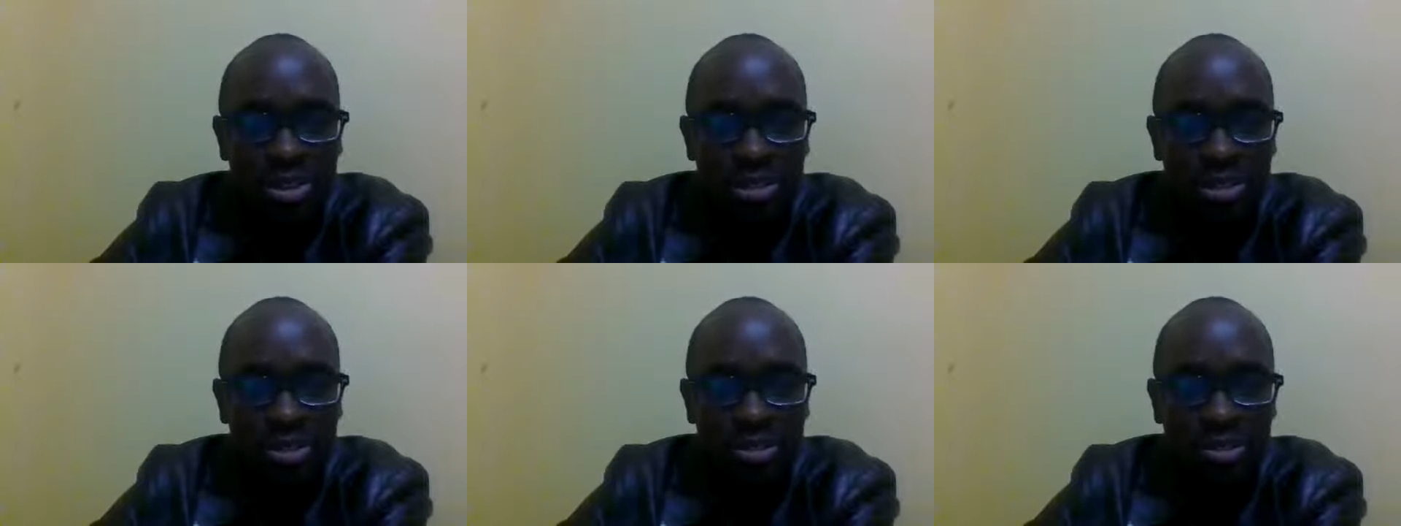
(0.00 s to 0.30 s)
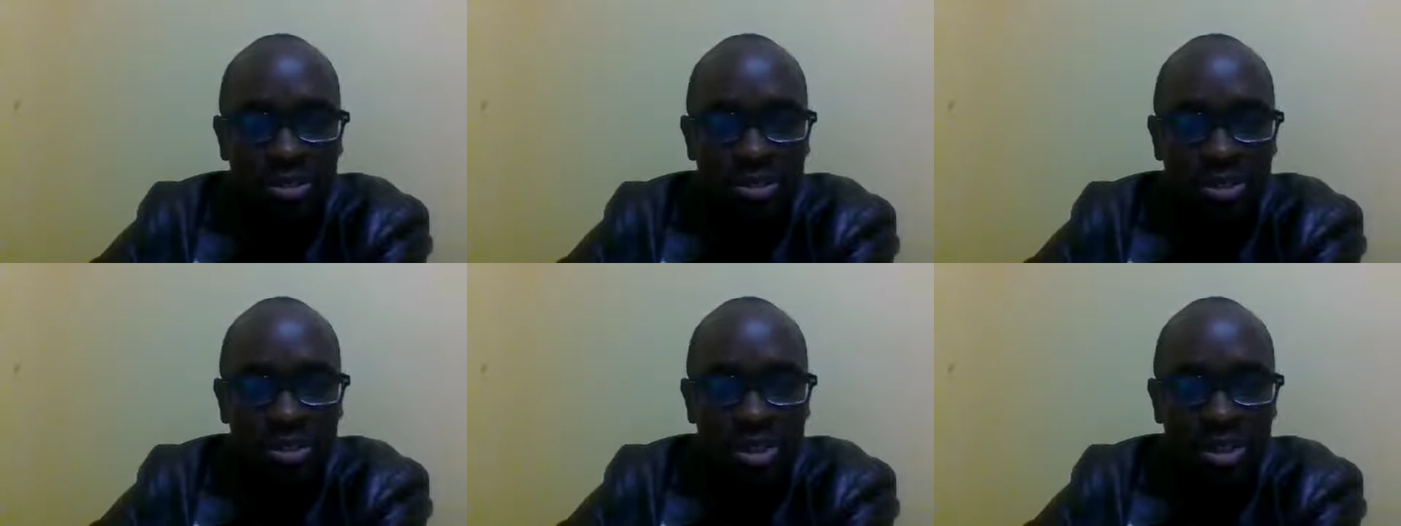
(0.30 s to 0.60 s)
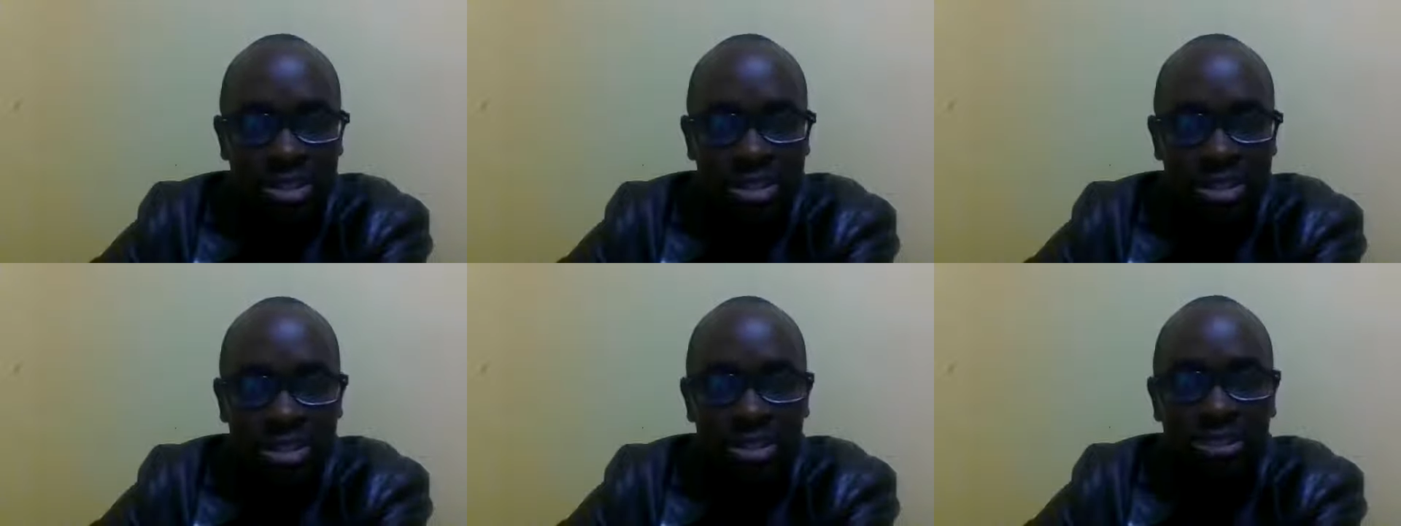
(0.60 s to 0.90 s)
that God
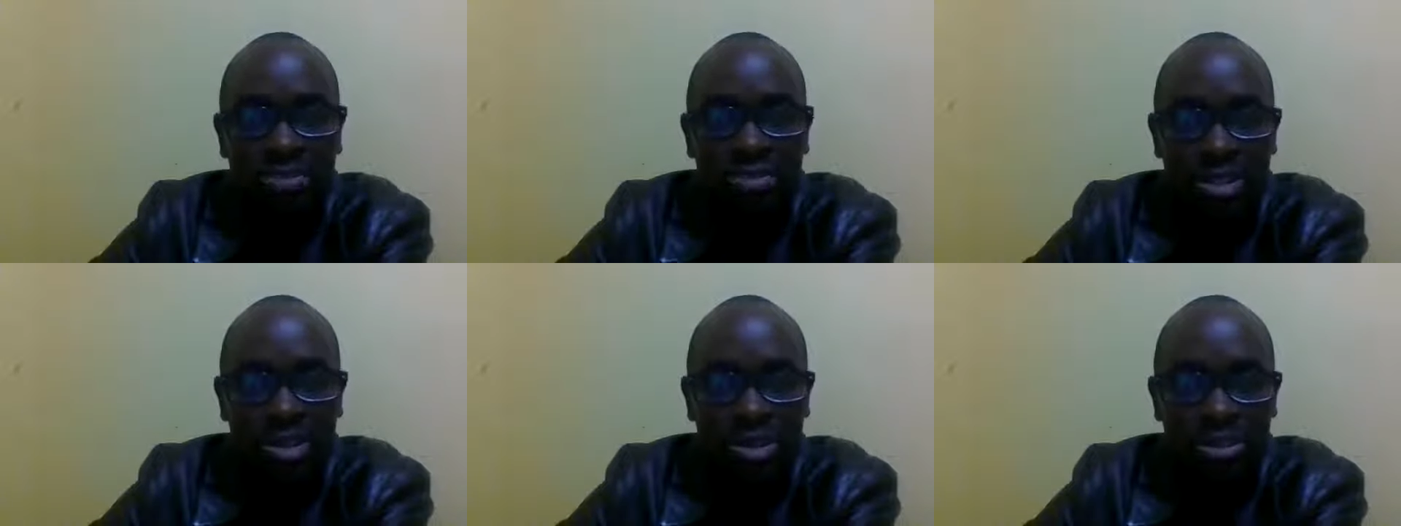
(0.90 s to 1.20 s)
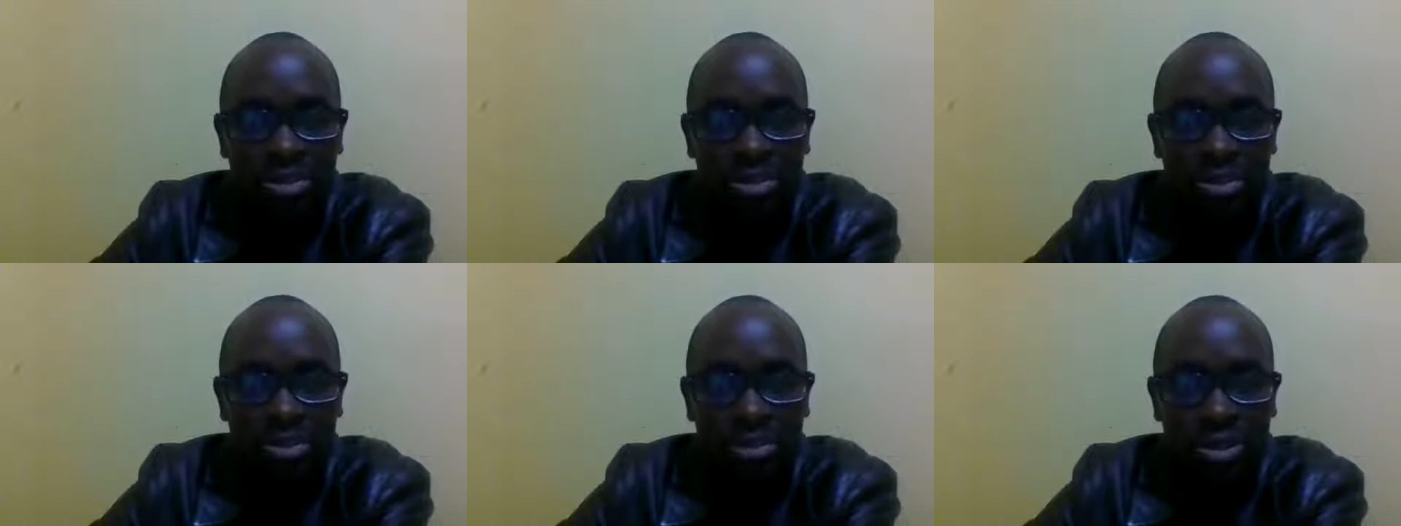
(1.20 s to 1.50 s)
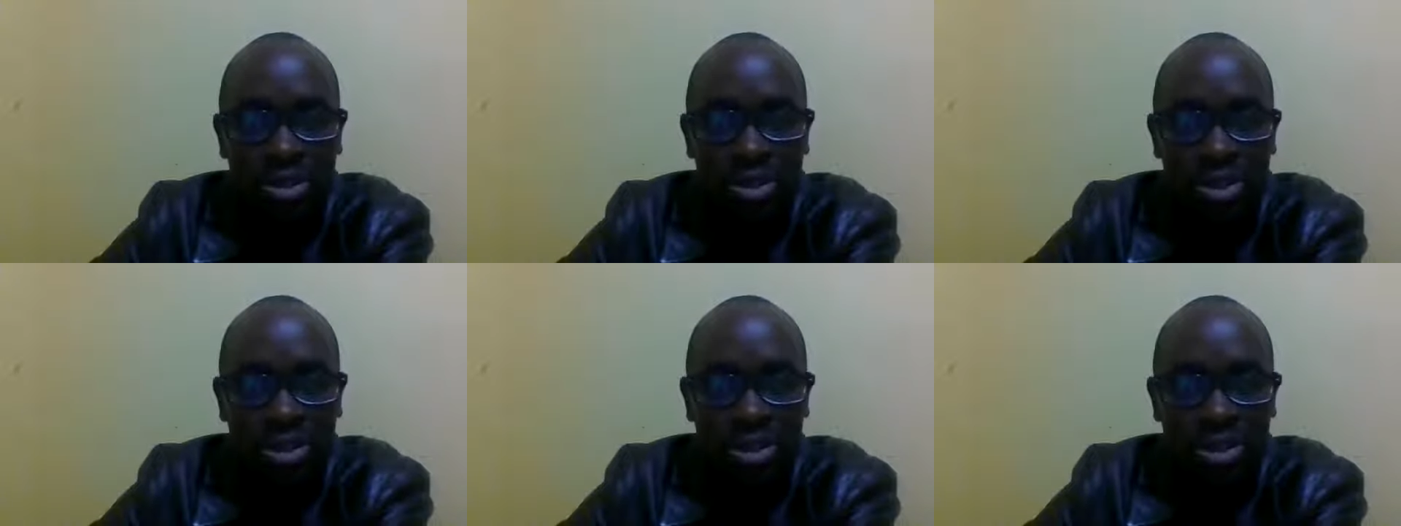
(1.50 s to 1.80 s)
has given
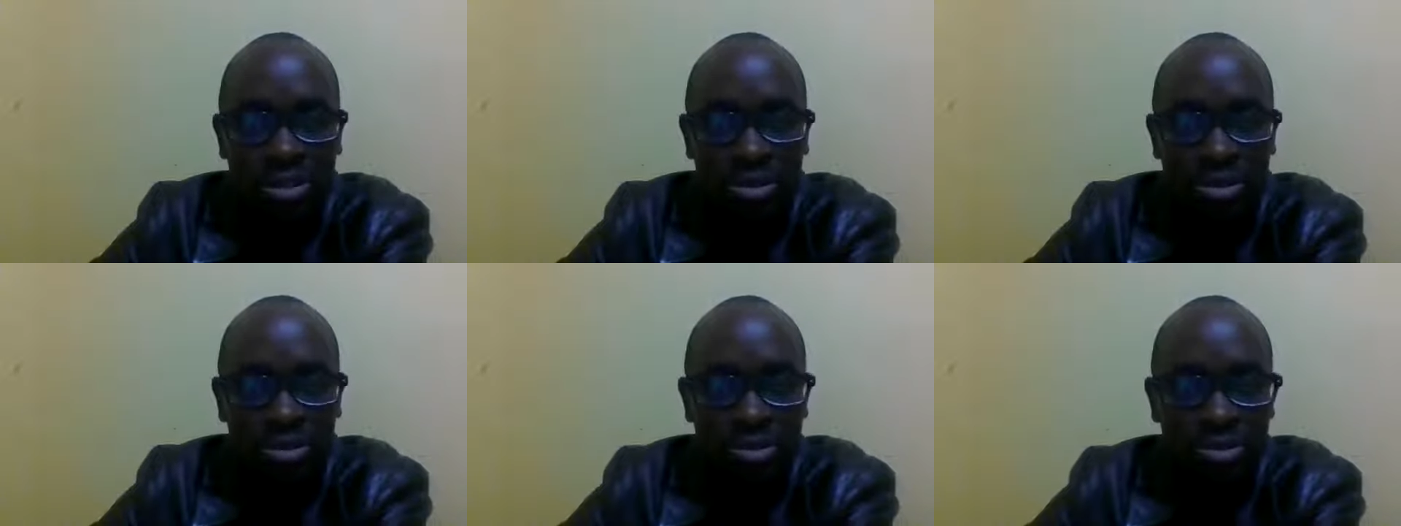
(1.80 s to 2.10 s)
you uh,